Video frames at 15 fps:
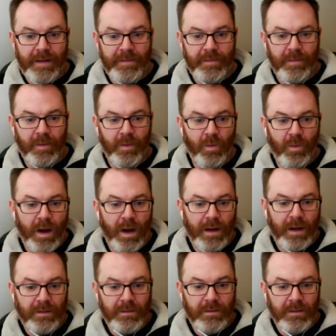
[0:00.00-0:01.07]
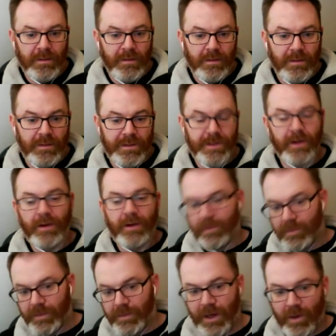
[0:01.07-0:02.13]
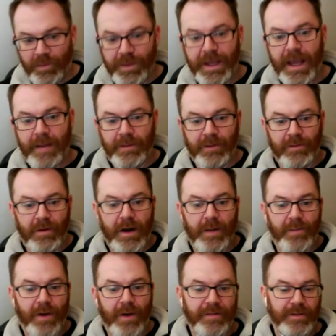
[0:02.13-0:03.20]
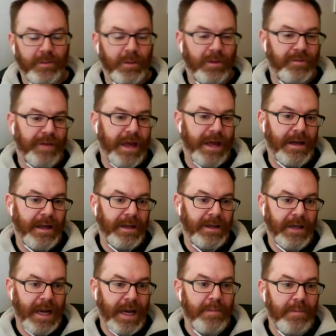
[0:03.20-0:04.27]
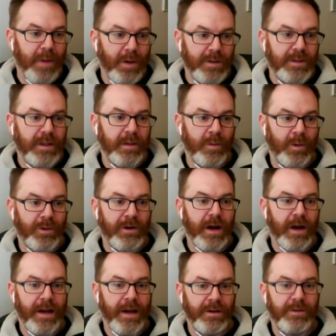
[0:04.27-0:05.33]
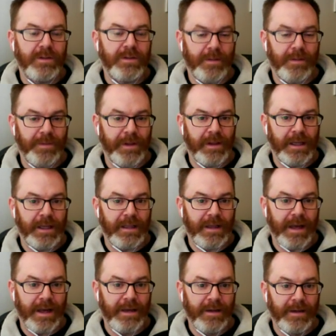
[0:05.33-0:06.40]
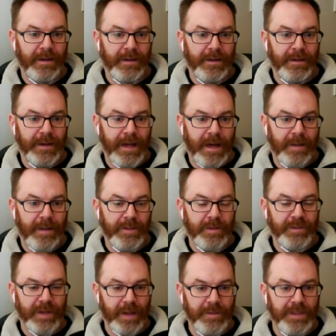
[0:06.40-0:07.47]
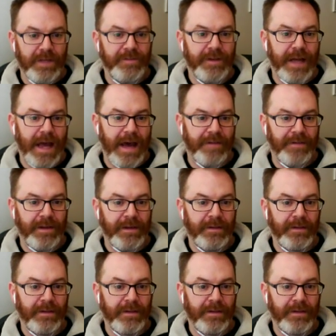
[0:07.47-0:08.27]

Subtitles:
while still, being able to run a profitable event, and most of them will try and do something like that. Sometimes even having,